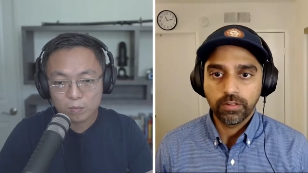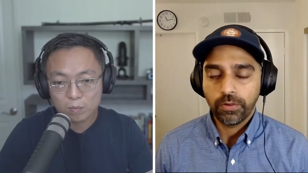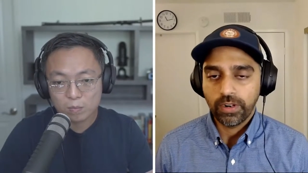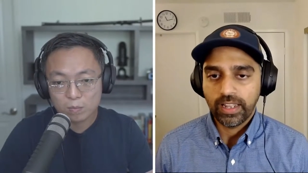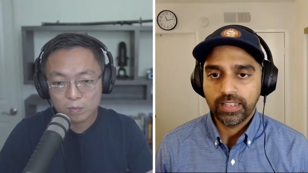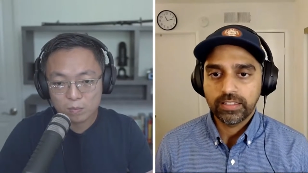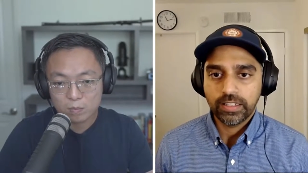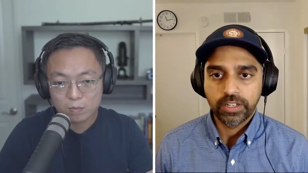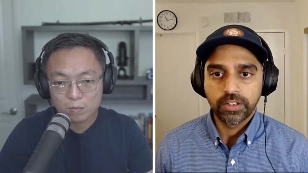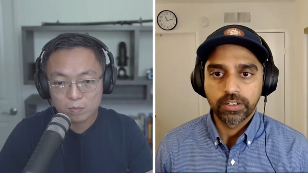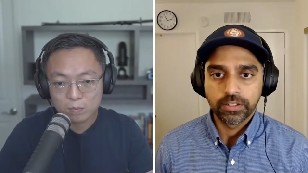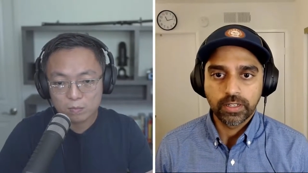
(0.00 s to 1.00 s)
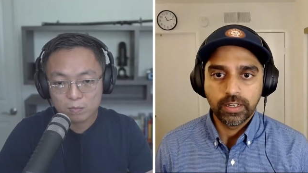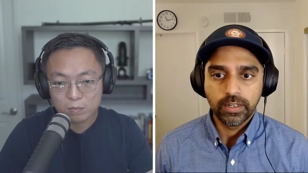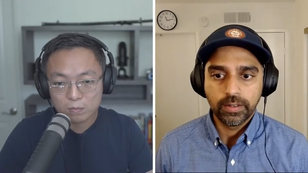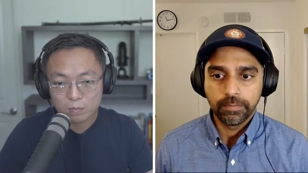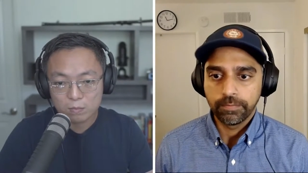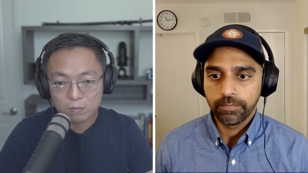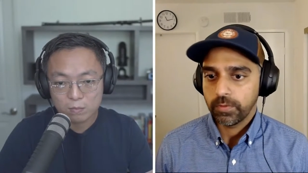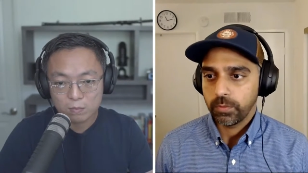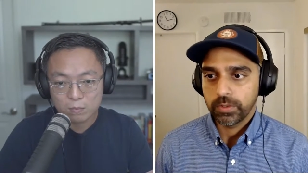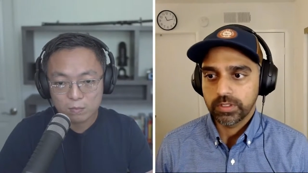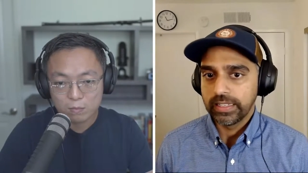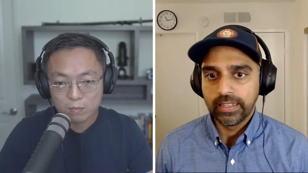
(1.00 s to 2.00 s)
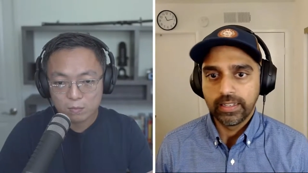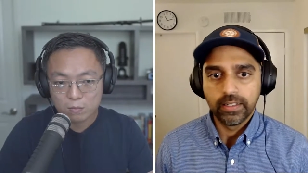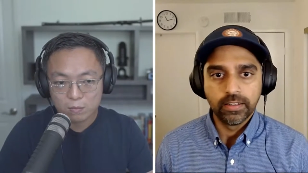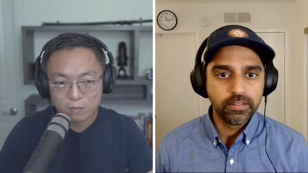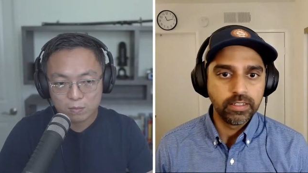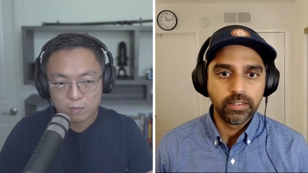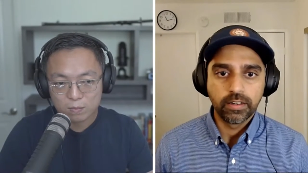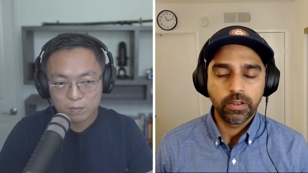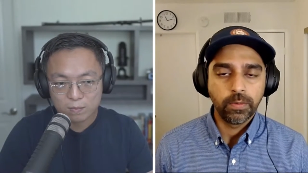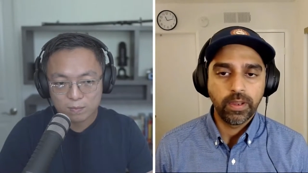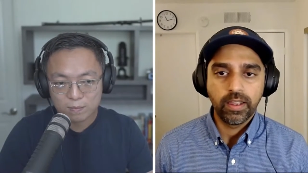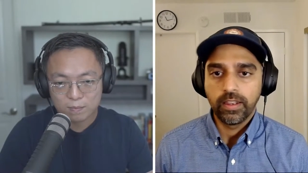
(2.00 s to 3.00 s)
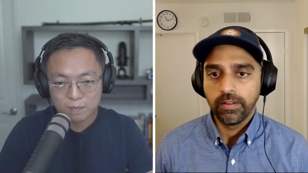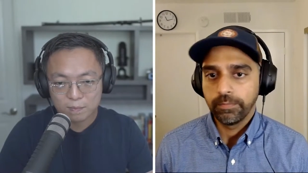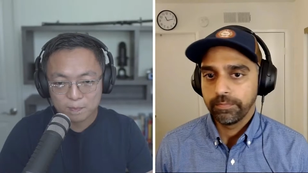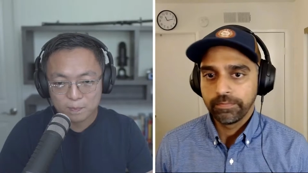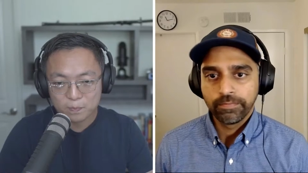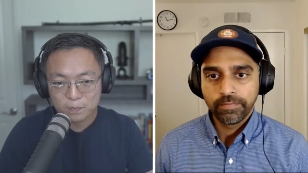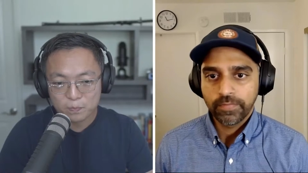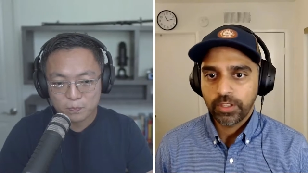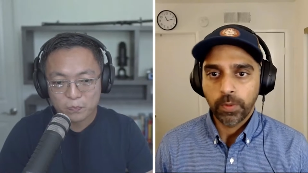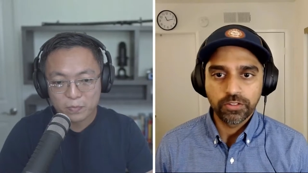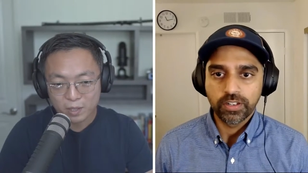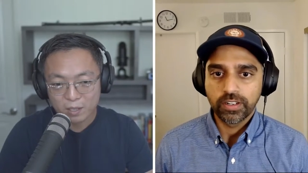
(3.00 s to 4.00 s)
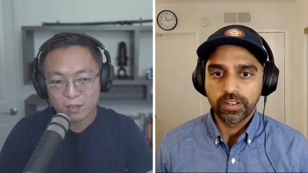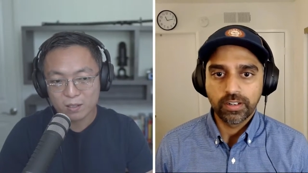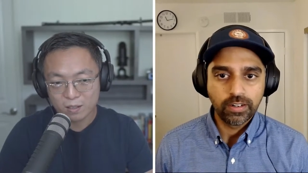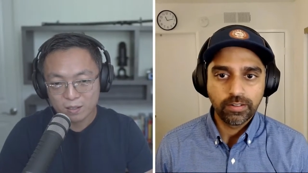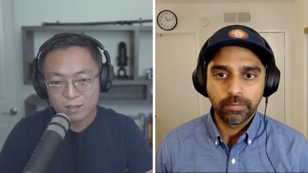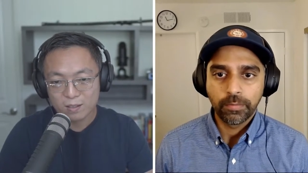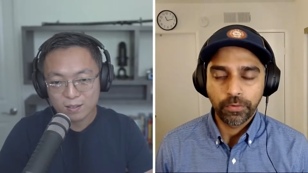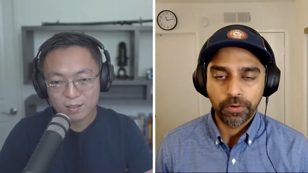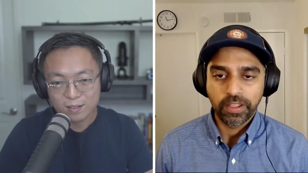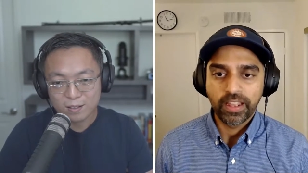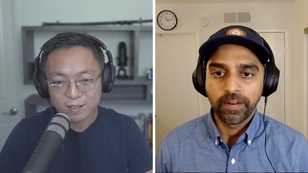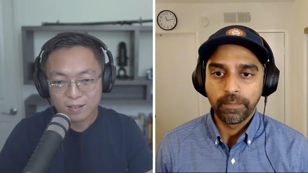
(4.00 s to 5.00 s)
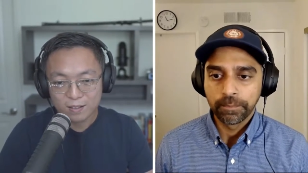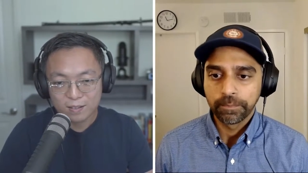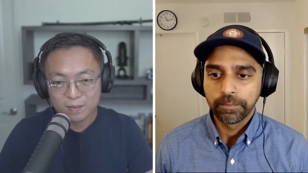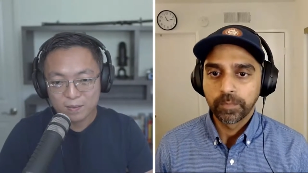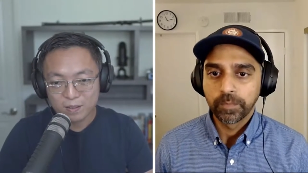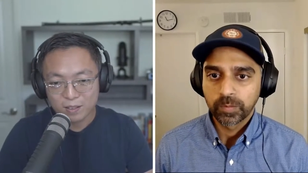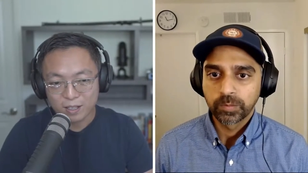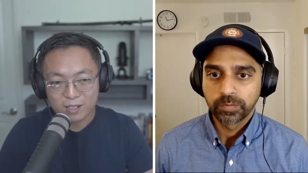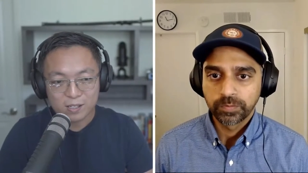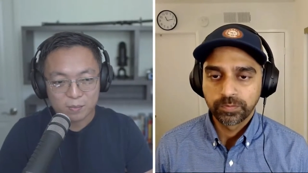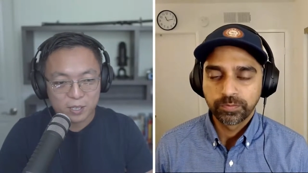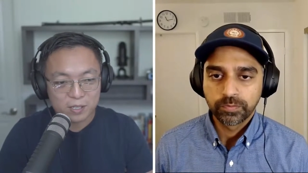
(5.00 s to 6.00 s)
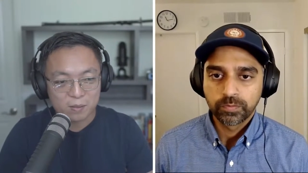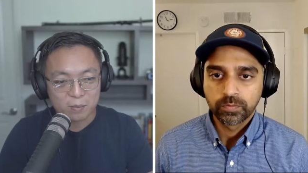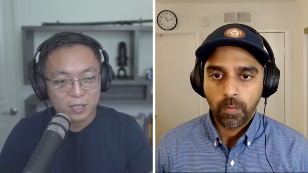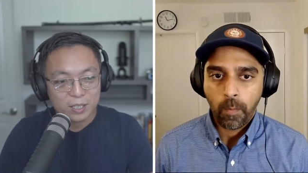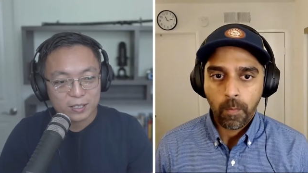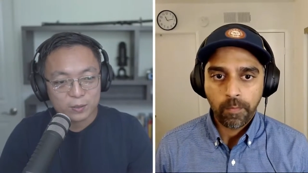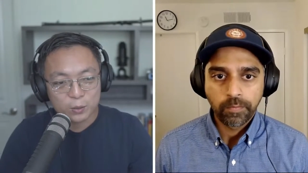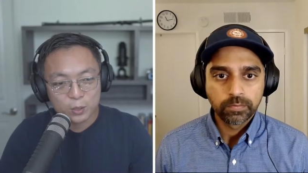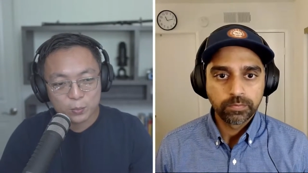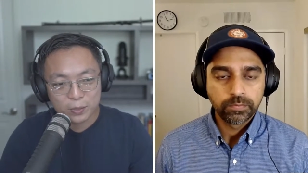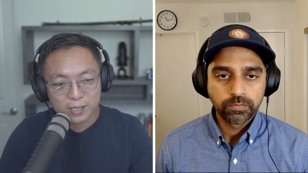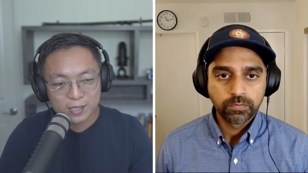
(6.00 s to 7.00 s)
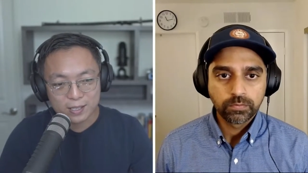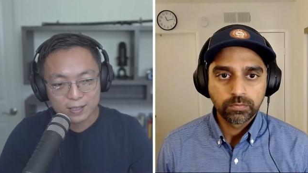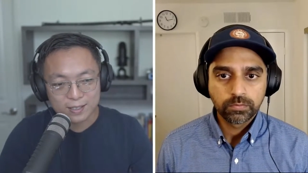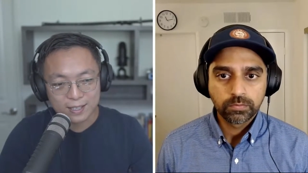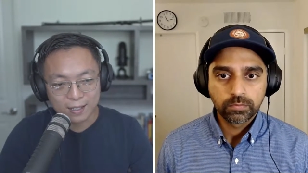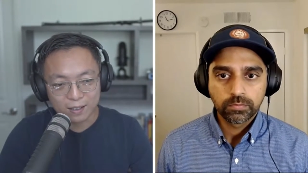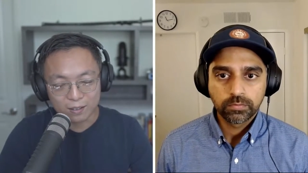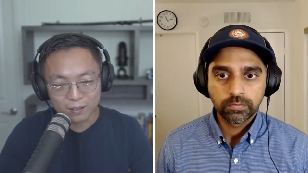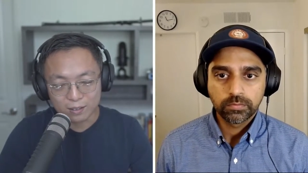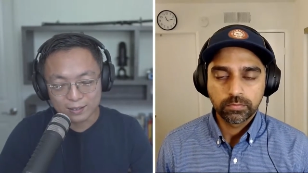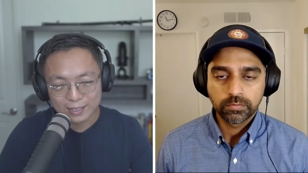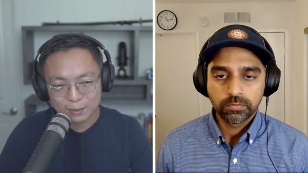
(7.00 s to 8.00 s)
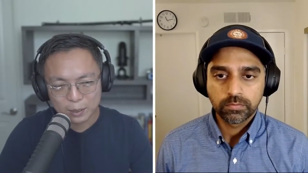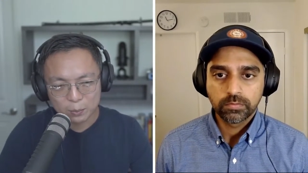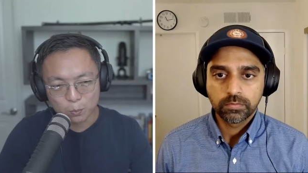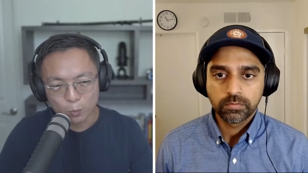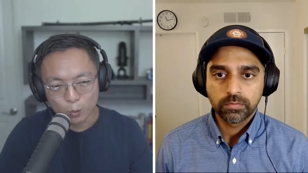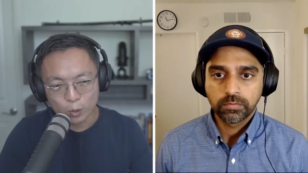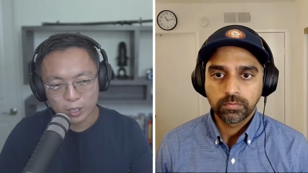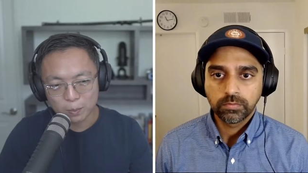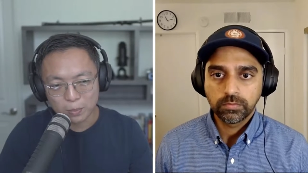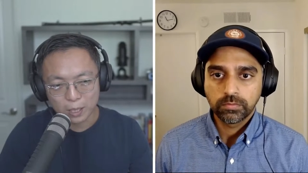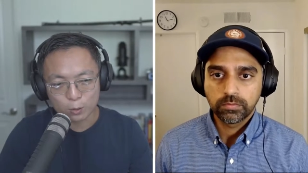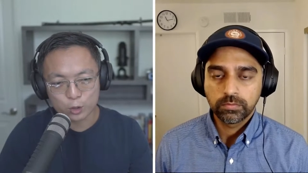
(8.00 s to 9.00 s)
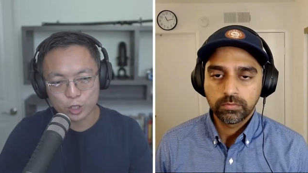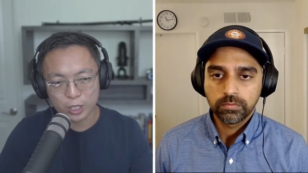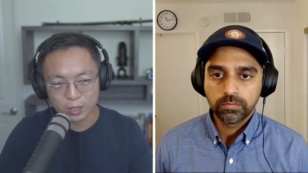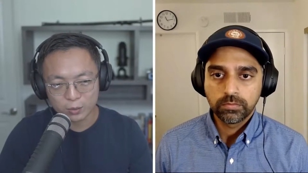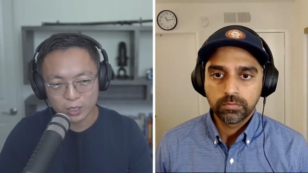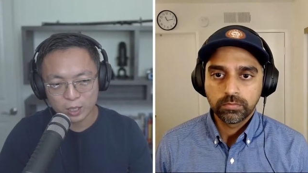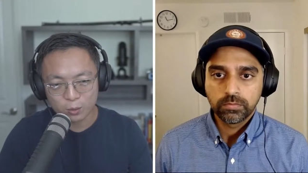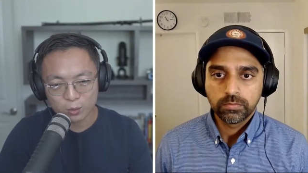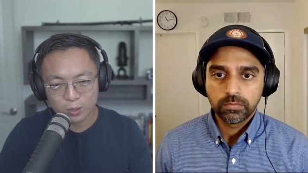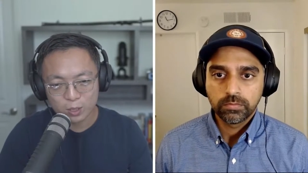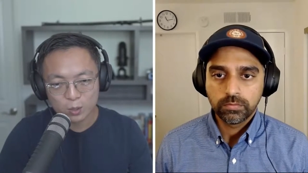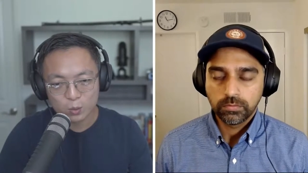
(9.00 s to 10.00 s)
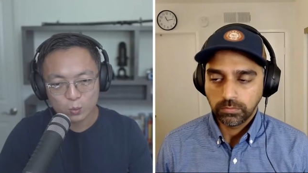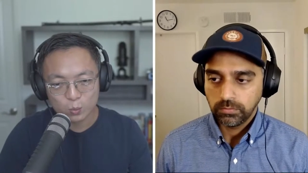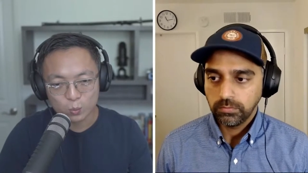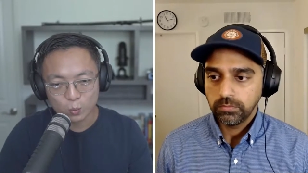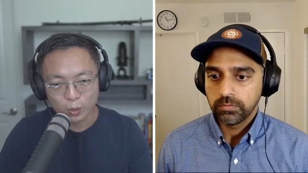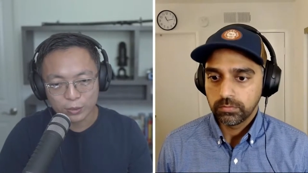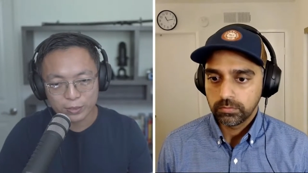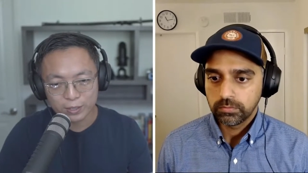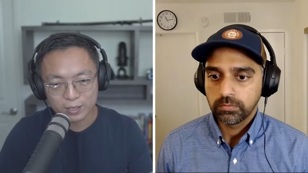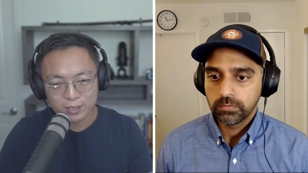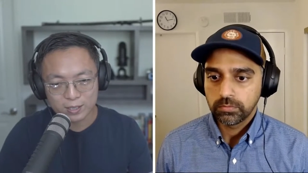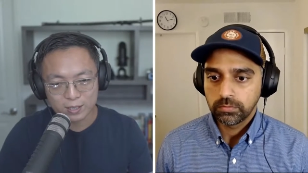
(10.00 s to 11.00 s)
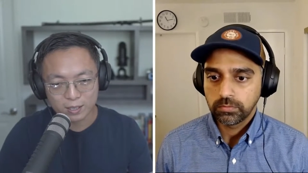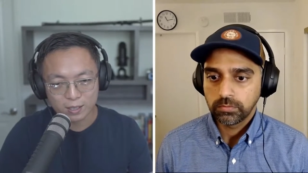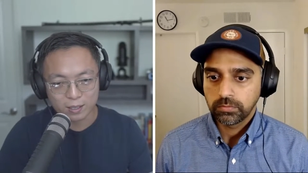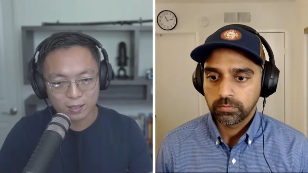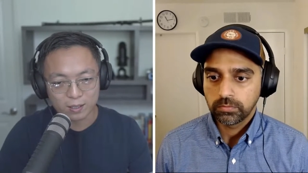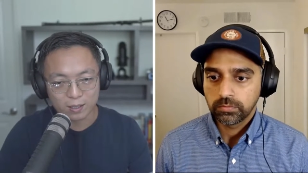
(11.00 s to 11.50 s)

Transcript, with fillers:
Speaker 1: for last seven years. Um, was a lead senior QA, QA engineer before that.
Speaker 2: Awesome, awesome. Could you please tell a little bit more about ChowNow? Mm-hmm. What these uh,